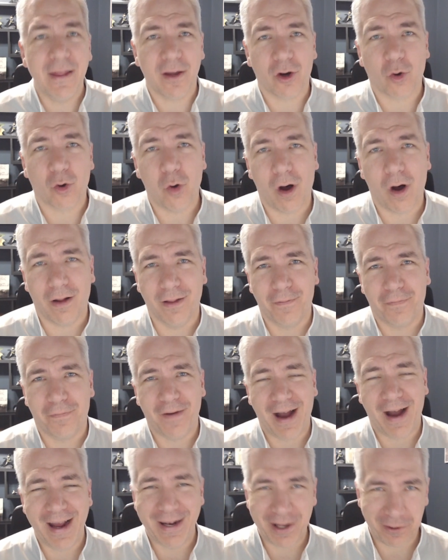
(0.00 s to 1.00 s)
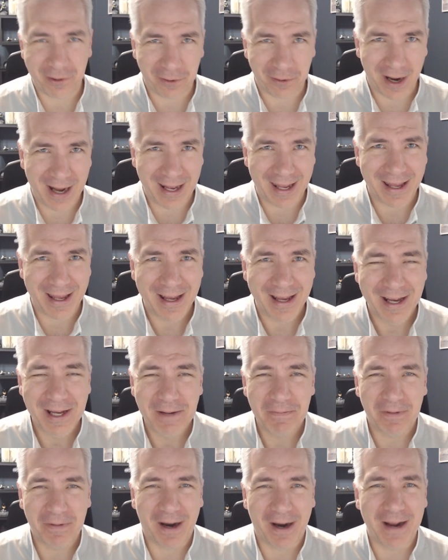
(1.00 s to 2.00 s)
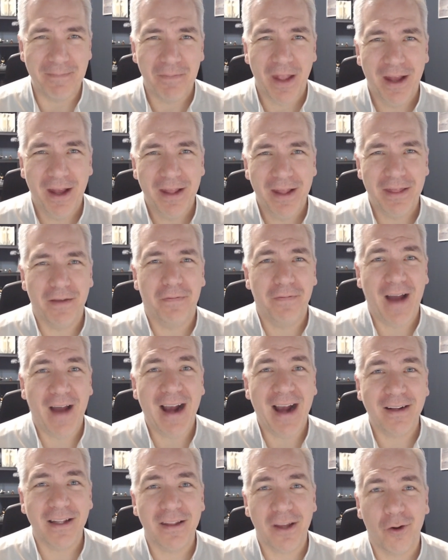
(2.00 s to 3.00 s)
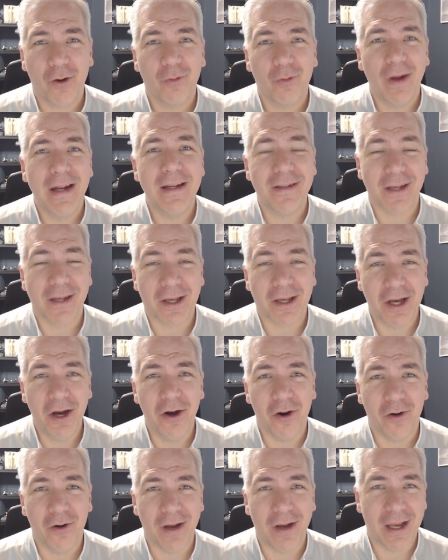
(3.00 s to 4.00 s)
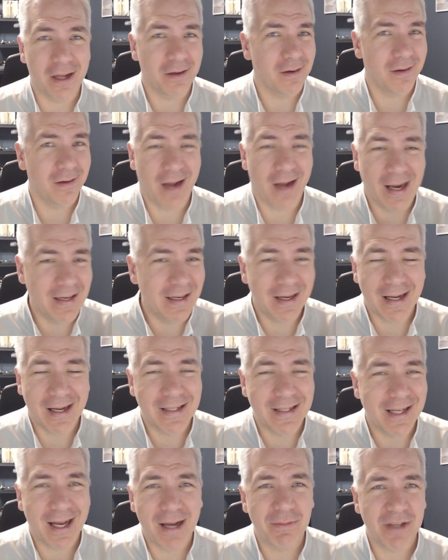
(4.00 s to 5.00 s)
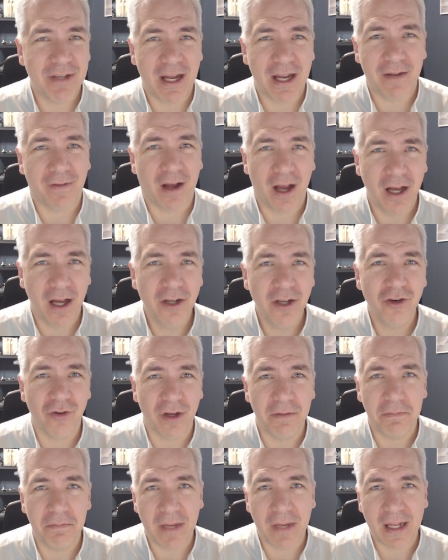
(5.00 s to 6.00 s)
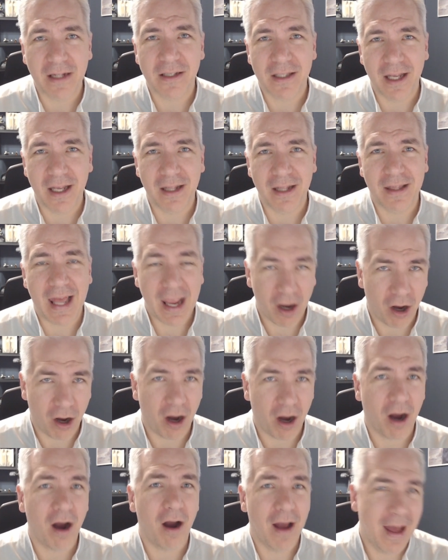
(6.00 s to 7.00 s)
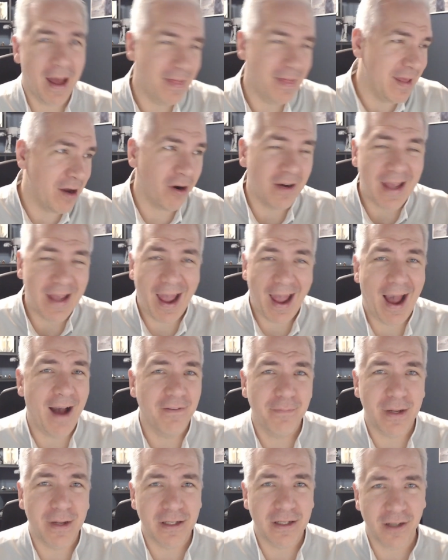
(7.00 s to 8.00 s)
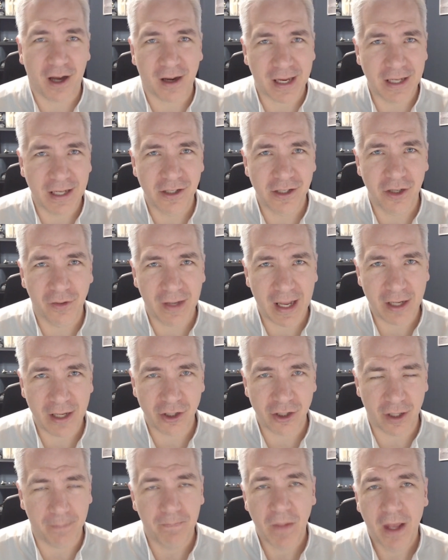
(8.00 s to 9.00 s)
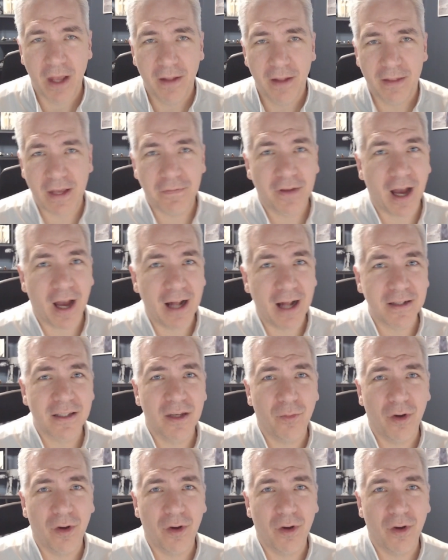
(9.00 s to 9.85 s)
qualified and ready, right? The fact that they're ready to go in 99 times out of 100 means that they, they already have been talking to an agent. They've got someone